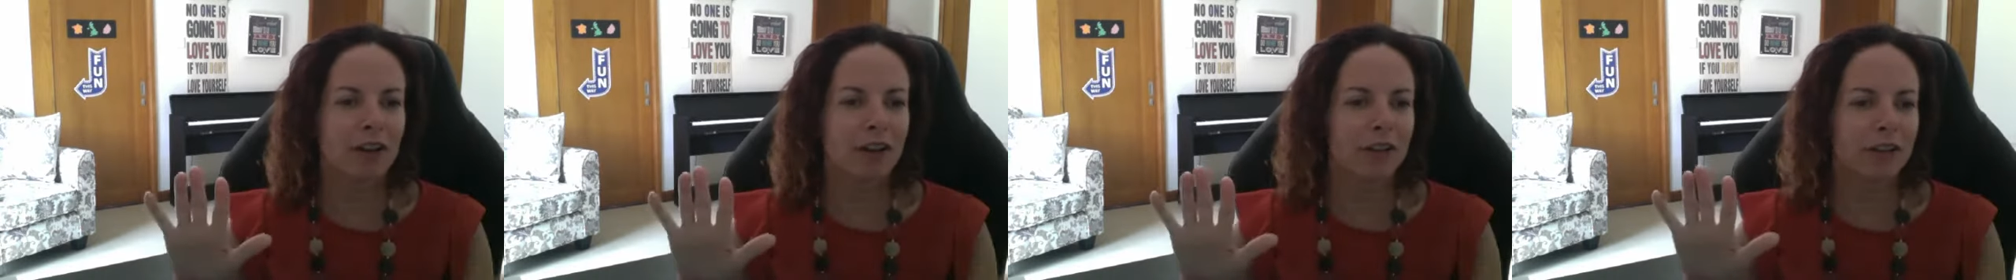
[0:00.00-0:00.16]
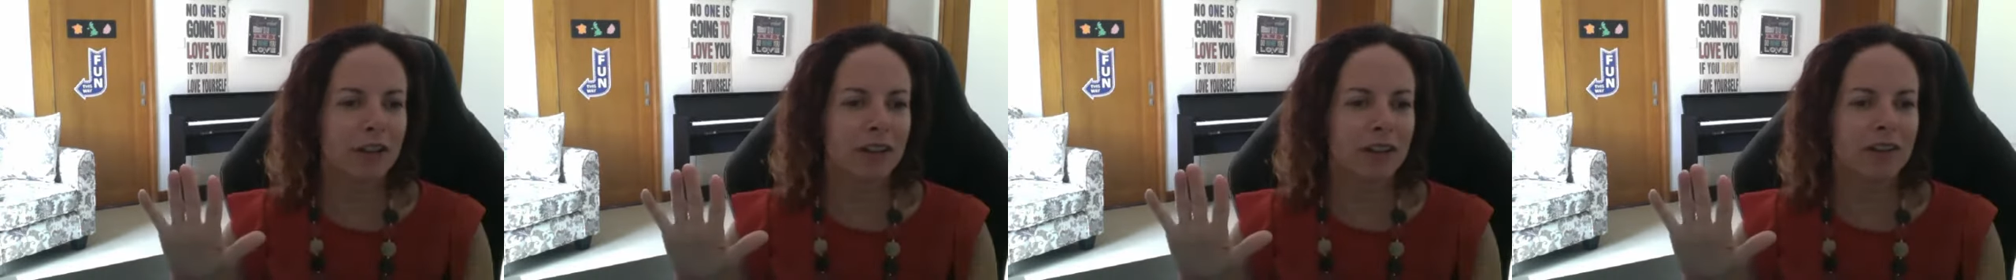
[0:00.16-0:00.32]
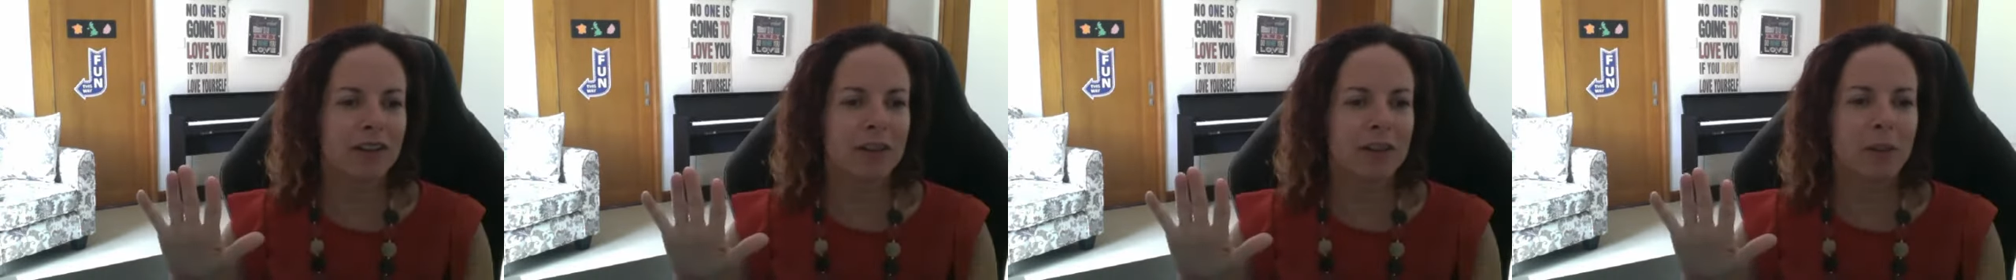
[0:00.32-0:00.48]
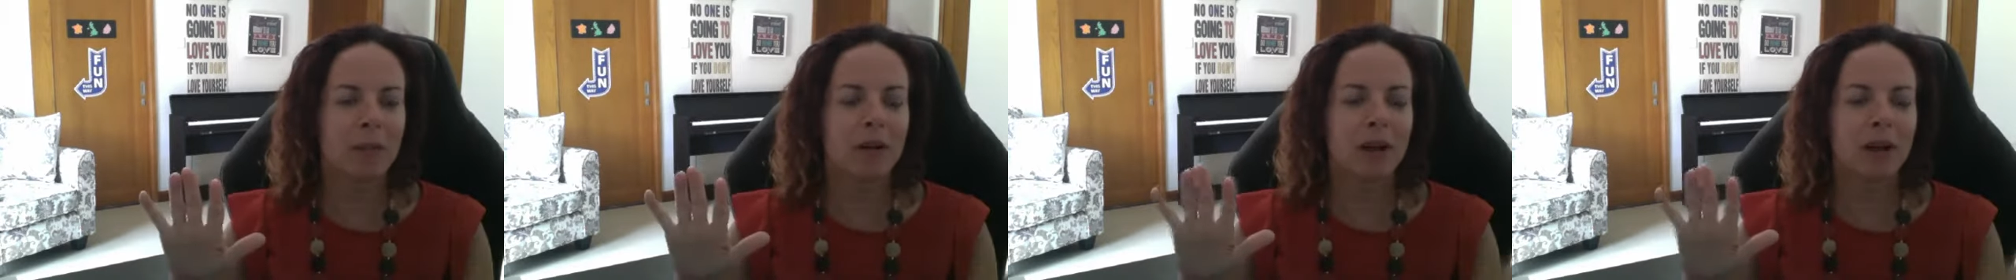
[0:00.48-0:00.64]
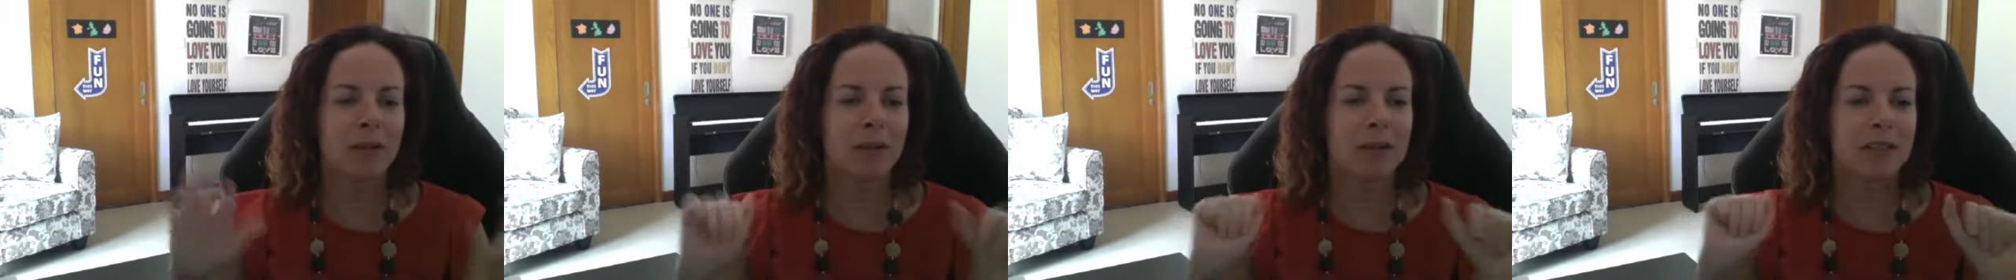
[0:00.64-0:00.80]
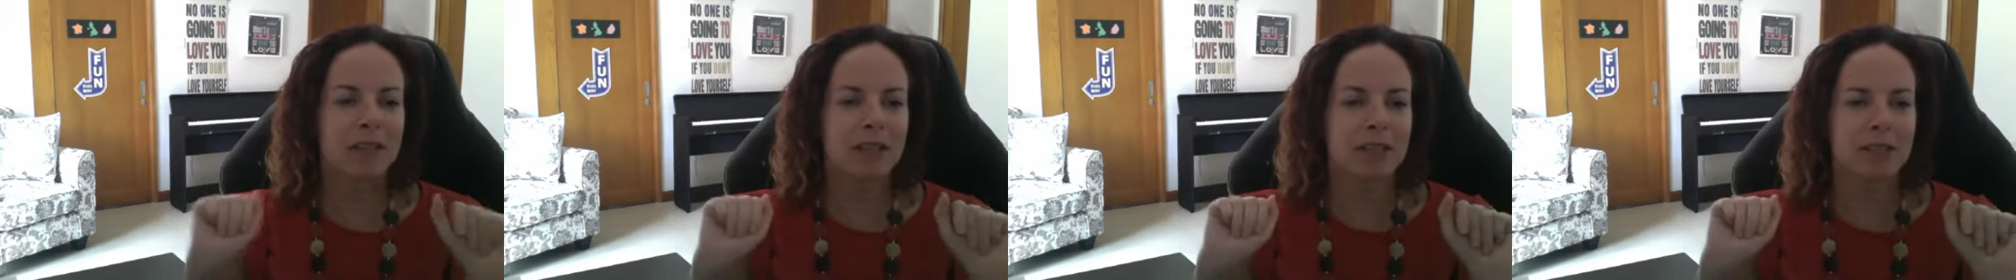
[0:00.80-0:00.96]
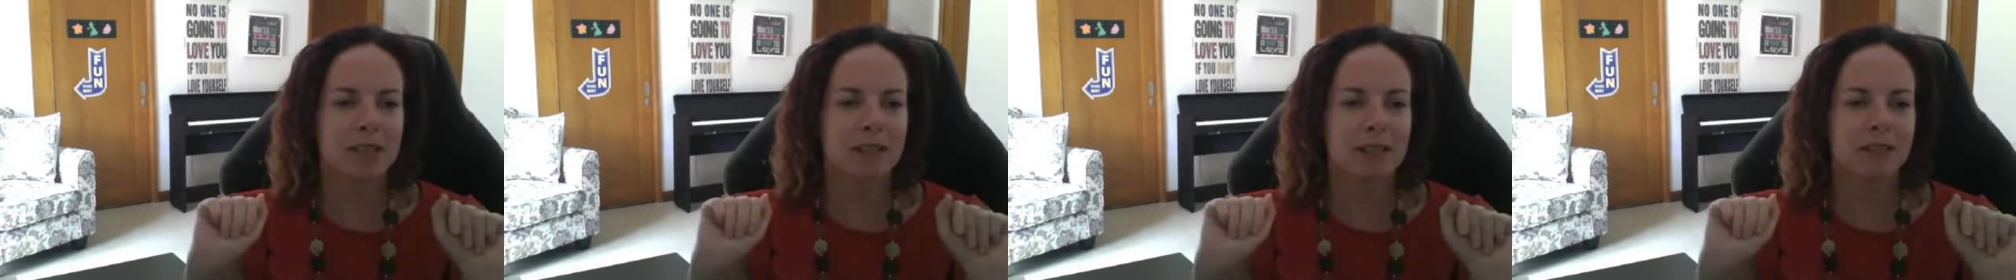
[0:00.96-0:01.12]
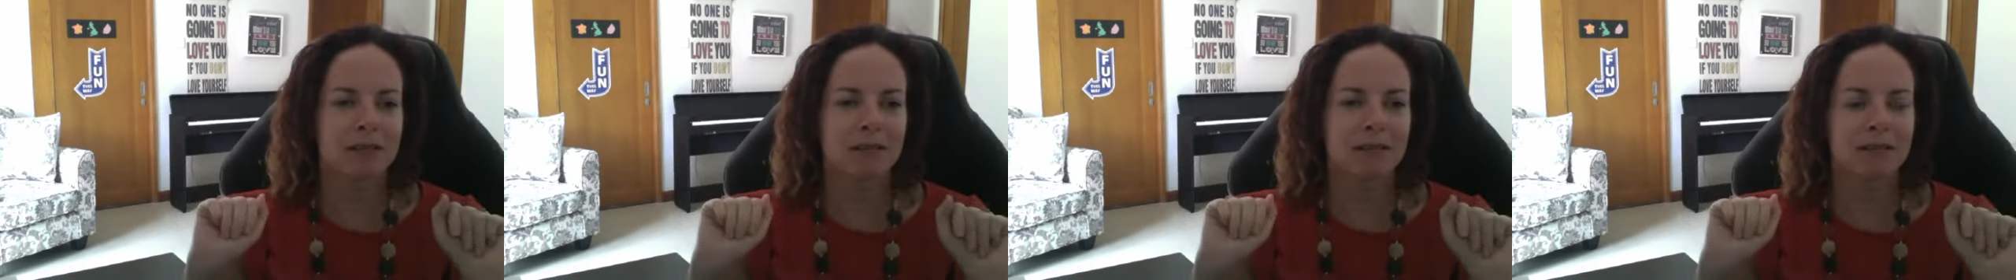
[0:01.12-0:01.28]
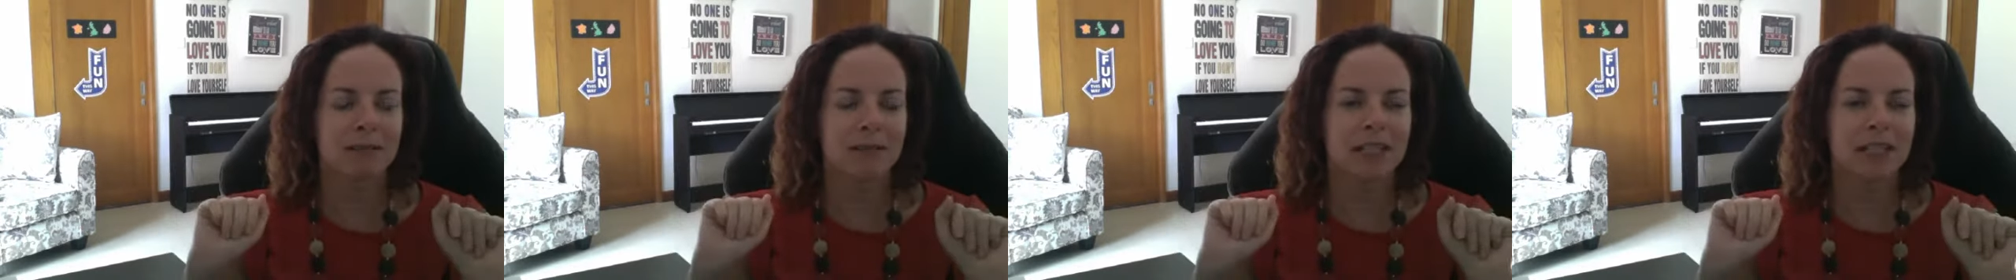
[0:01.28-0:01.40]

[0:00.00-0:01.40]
office somewhere which hasn't